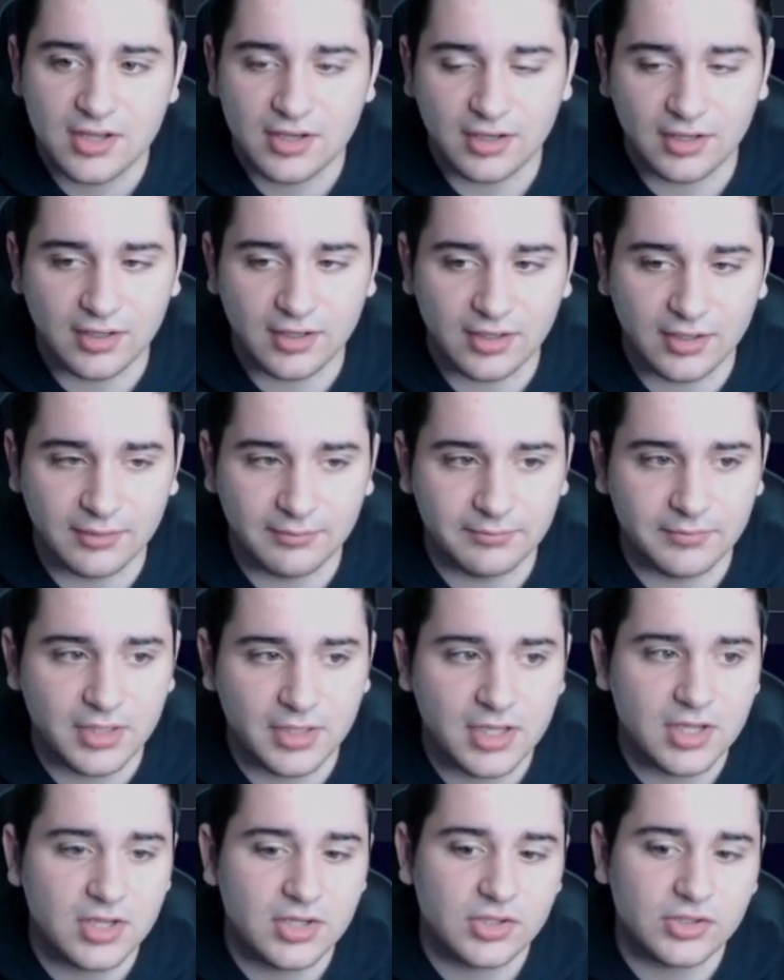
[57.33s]

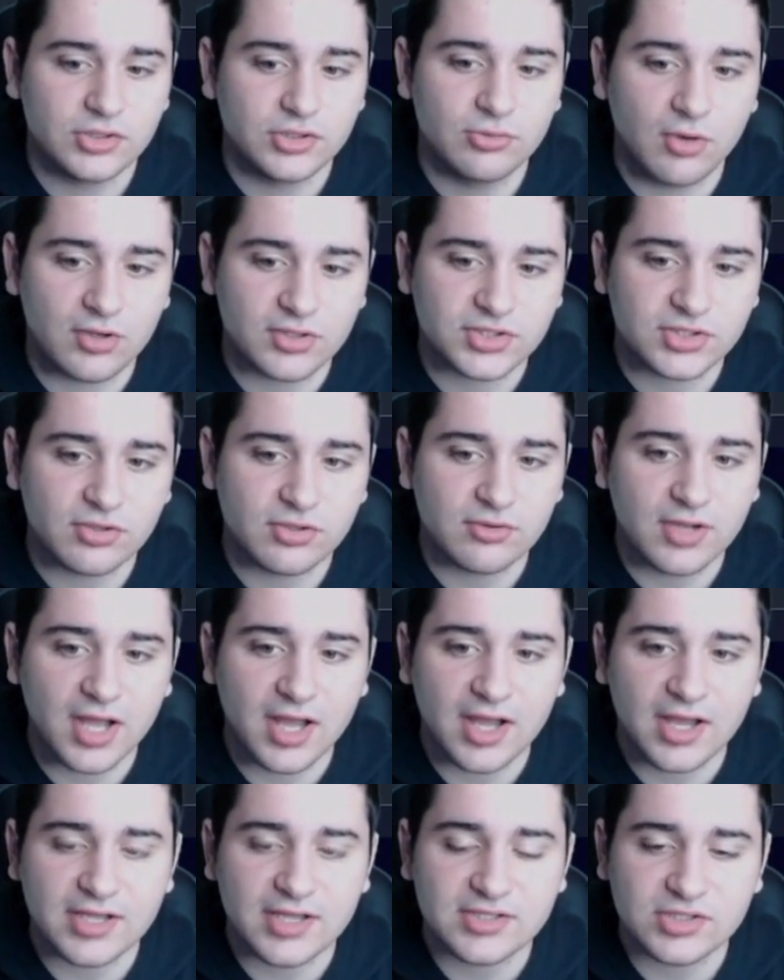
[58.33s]
You also,
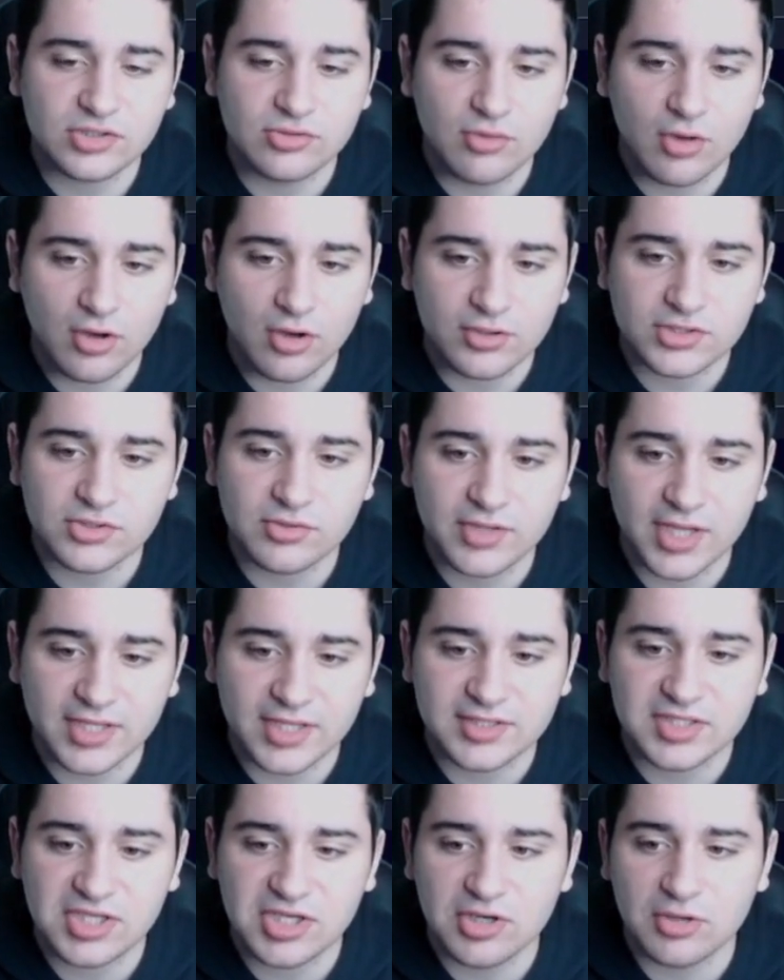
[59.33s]
guys, you also
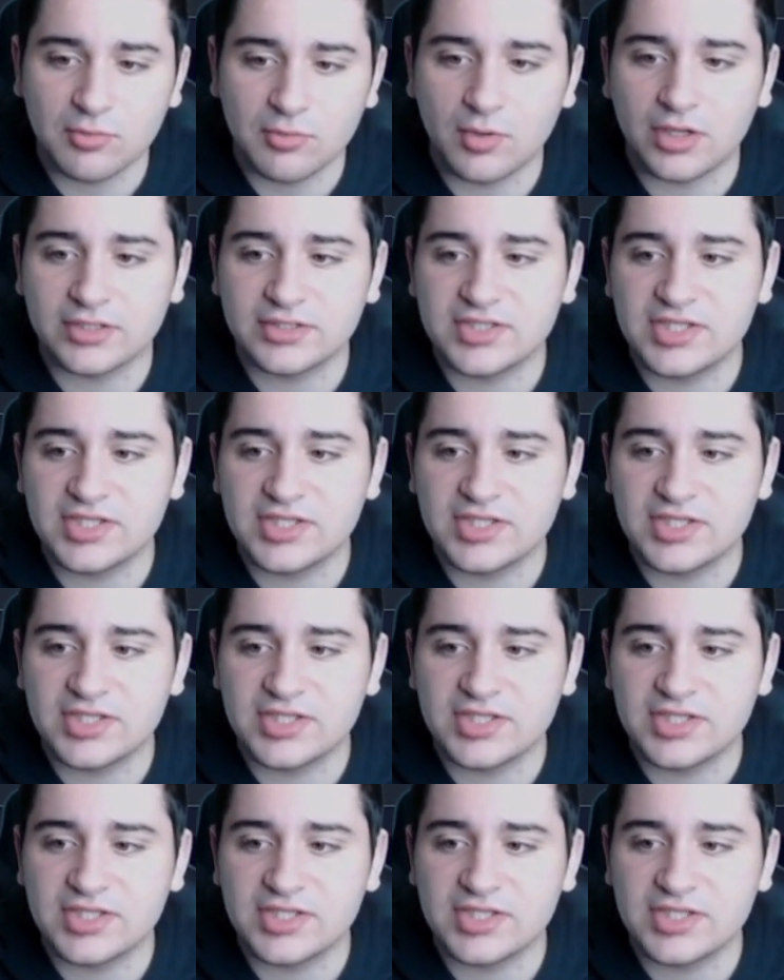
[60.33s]
get tier 1,